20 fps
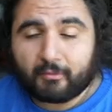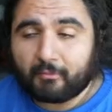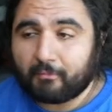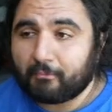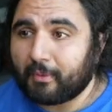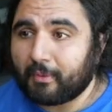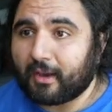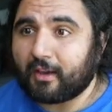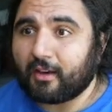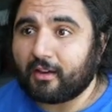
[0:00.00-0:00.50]

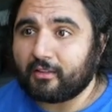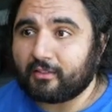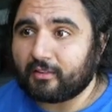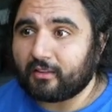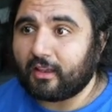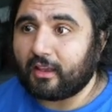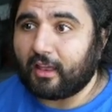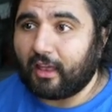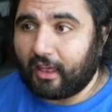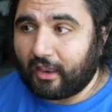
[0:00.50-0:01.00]
because,
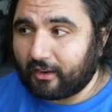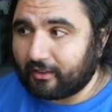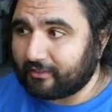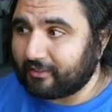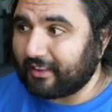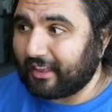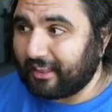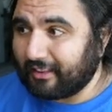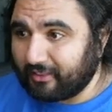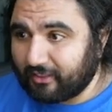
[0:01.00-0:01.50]

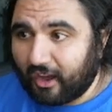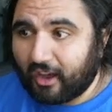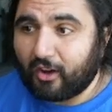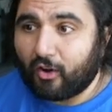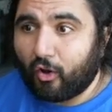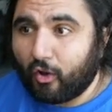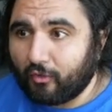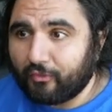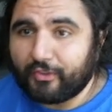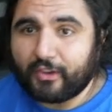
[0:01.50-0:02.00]
and not
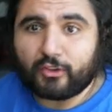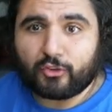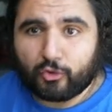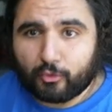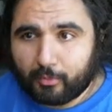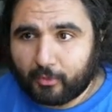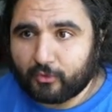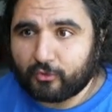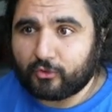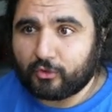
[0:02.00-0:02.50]
all
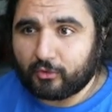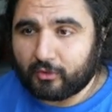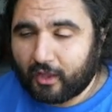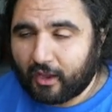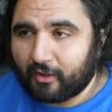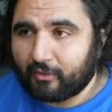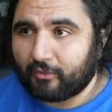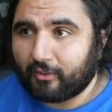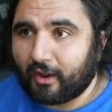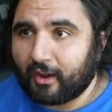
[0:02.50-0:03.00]
VTubers do
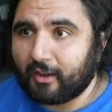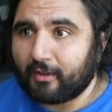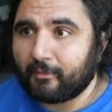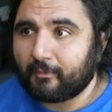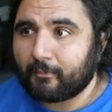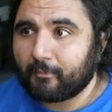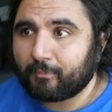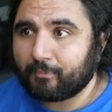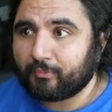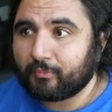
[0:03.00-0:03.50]
that, right?
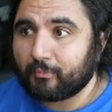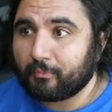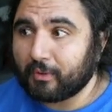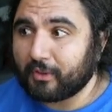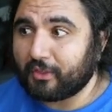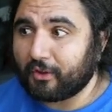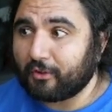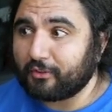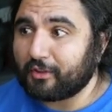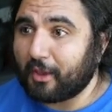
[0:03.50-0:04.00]
But
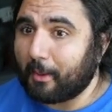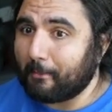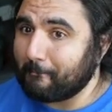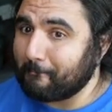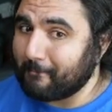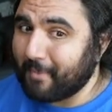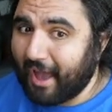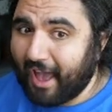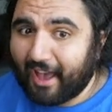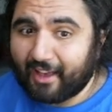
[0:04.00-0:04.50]
there is a
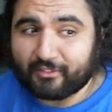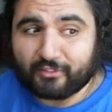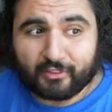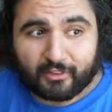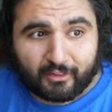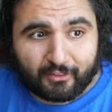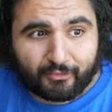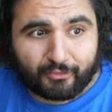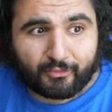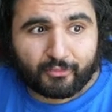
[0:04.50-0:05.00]

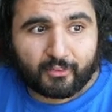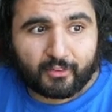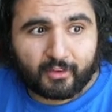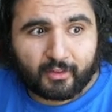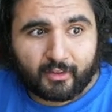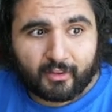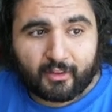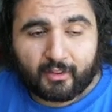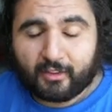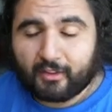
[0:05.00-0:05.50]
massive,
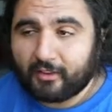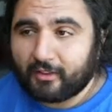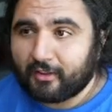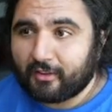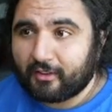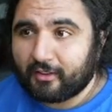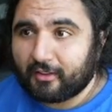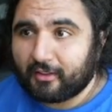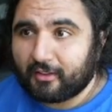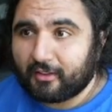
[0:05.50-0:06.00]

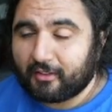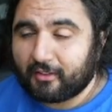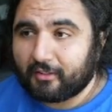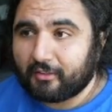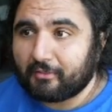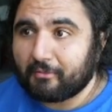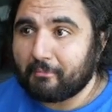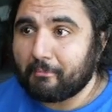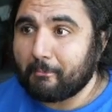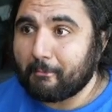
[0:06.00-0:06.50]

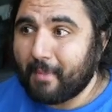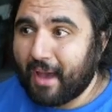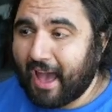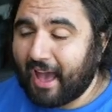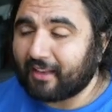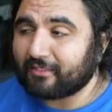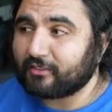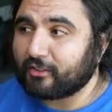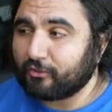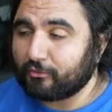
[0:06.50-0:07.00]

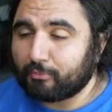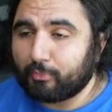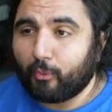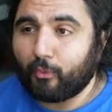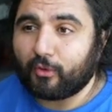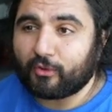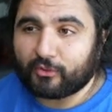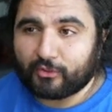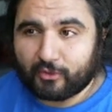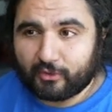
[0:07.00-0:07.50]
massive
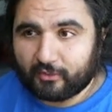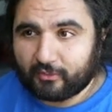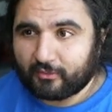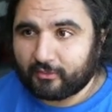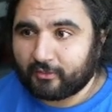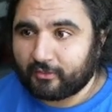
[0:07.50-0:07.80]
portion